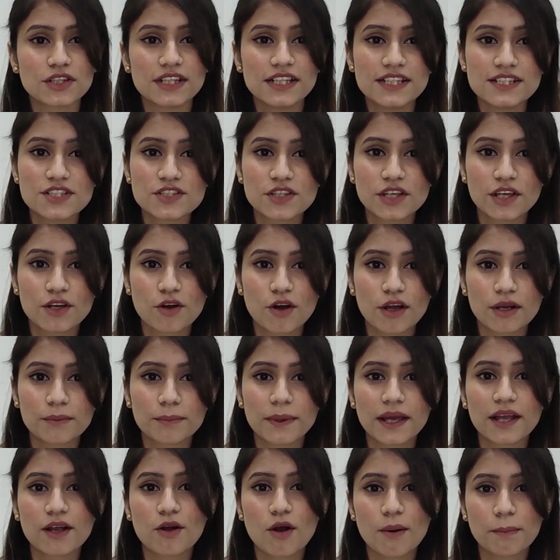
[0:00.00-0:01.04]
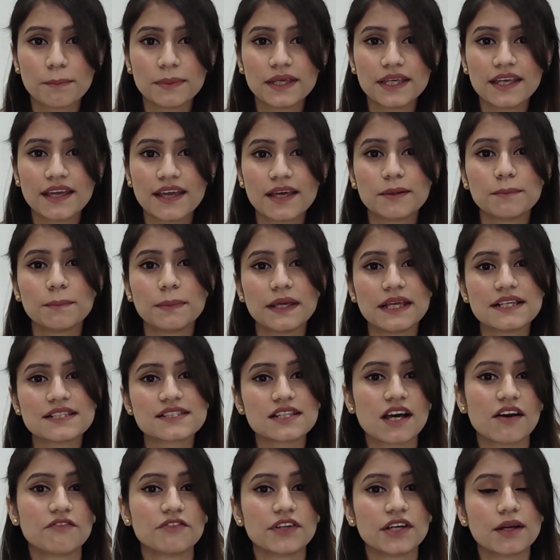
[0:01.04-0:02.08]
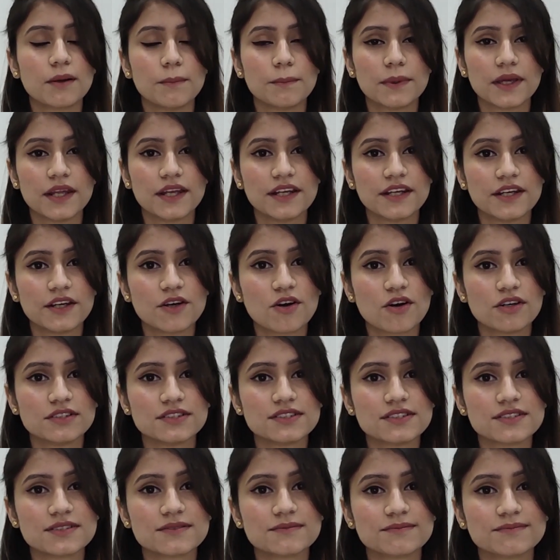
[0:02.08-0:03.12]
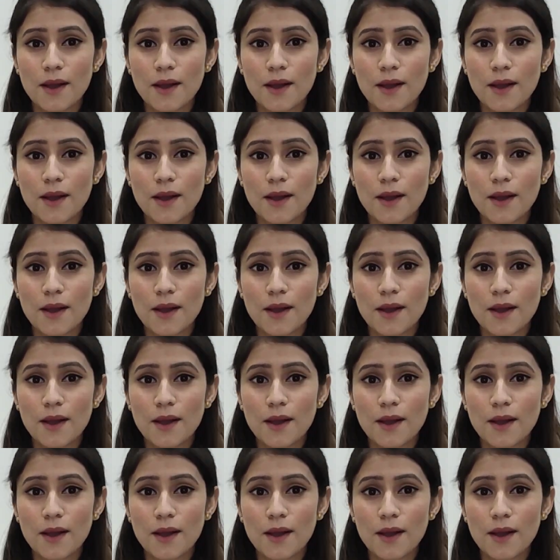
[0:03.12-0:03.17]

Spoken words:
each record by copy and paste after comparing records.